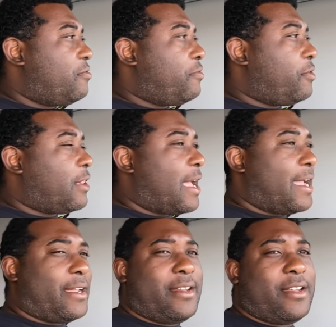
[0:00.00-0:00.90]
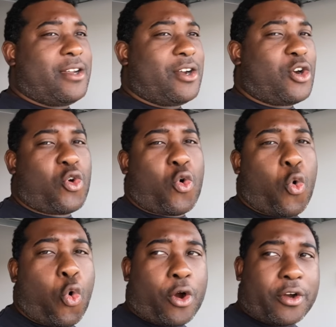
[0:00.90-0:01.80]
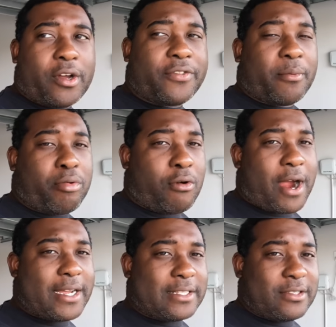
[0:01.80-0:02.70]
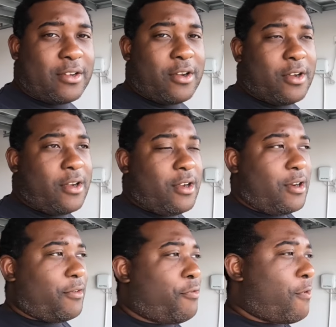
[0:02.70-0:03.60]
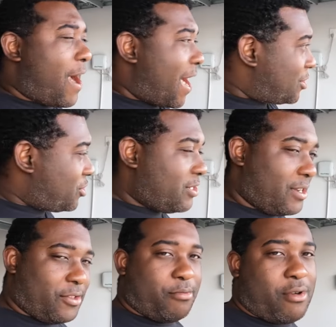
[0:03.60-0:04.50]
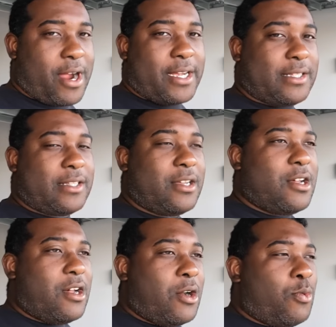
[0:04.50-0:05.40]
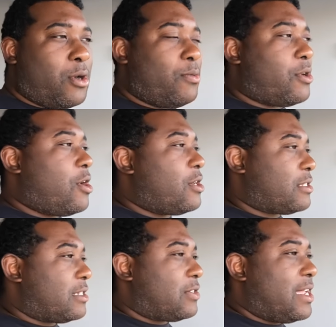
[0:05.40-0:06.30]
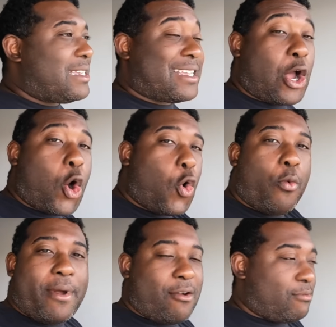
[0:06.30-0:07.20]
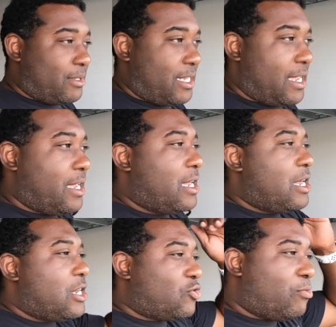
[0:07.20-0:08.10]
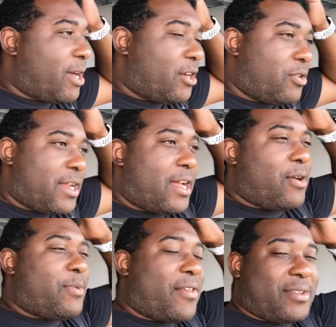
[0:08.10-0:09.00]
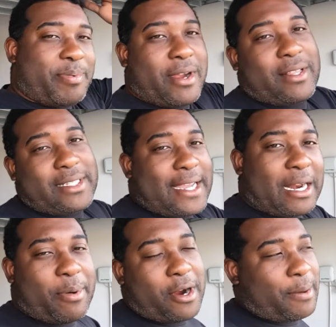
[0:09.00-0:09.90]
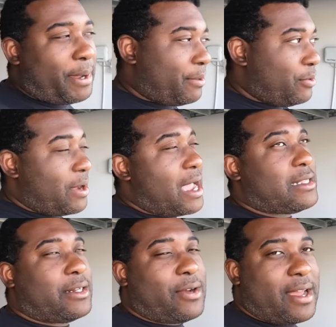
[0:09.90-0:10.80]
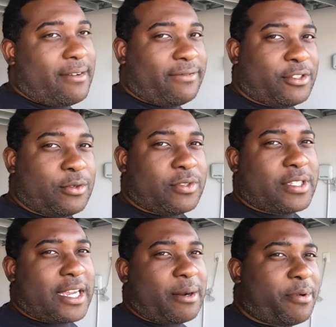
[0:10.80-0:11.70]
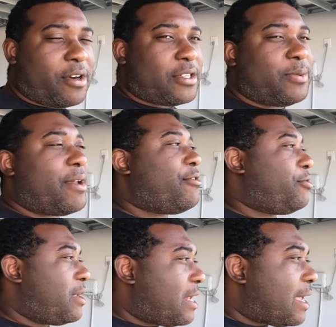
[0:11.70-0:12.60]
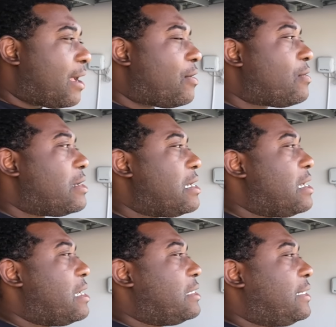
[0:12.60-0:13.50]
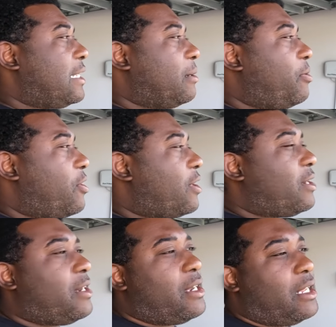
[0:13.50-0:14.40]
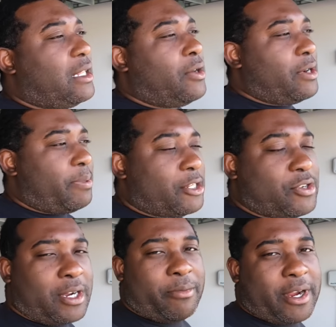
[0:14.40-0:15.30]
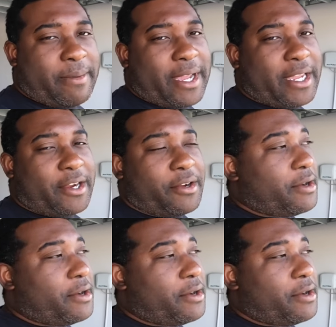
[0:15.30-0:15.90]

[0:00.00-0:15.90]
for like quarter of the price, a fraction of the price, what it cost us. So he has a whole bedroom set. So we about to go now. We have to apparently take it apart. The people who has it don't have tools to take it apart. So we have to do that now. Take it apart, load it up in the truck, and bring it back here.